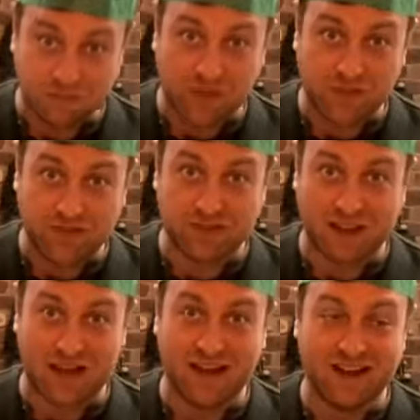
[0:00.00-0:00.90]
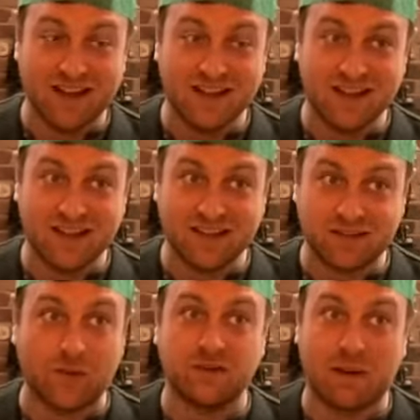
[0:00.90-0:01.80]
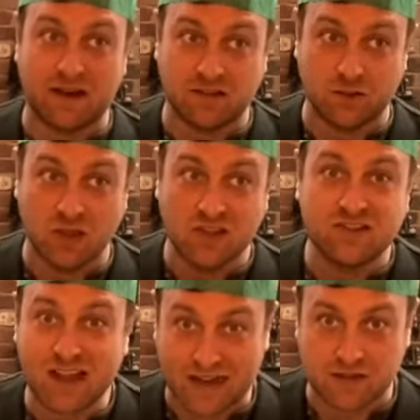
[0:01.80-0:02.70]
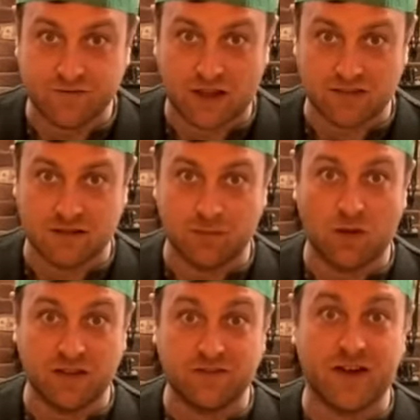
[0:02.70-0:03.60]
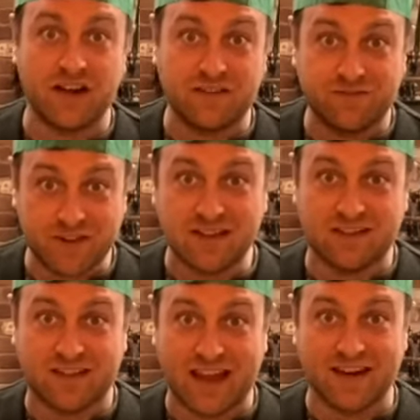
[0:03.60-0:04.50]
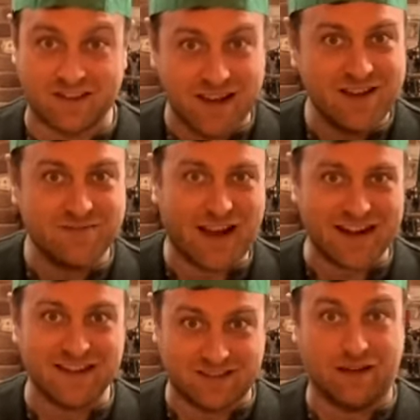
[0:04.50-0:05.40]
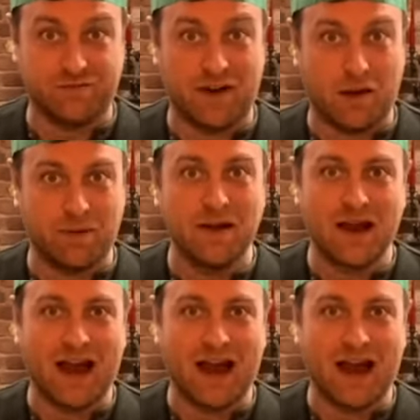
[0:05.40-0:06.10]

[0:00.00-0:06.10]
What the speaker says: months, so it's better to sacrifice them on these various feast days, fatten yourself up,